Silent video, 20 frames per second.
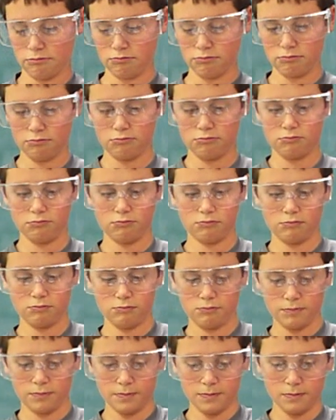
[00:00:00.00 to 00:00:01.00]

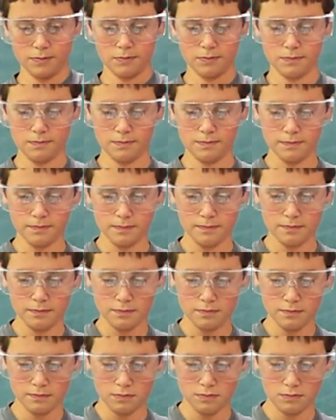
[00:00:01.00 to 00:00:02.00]

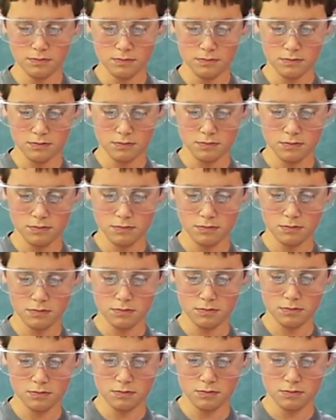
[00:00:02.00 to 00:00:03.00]

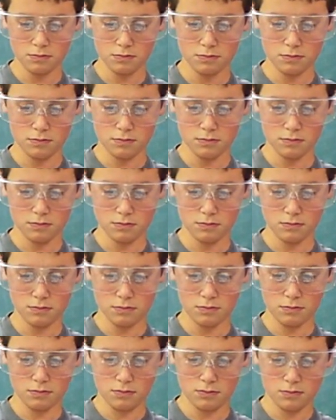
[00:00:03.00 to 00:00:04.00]

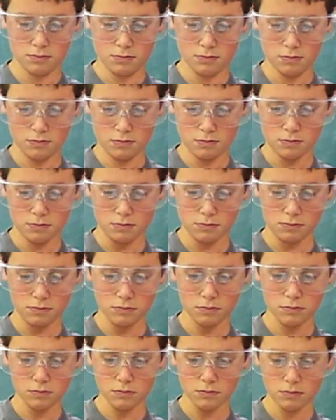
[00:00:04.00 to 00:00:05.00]

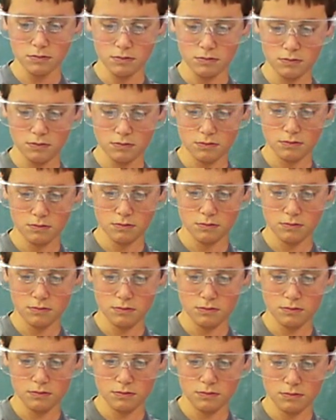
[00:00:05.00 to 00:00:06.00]

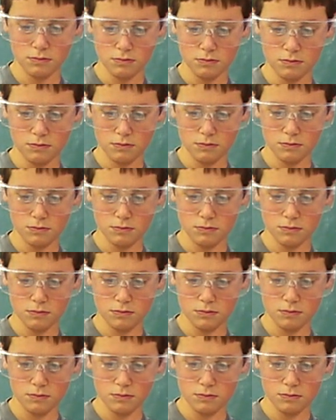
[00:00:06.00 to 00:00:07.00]

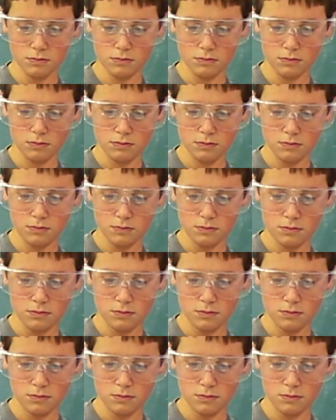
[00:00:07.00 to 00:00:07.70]
Nothing is said.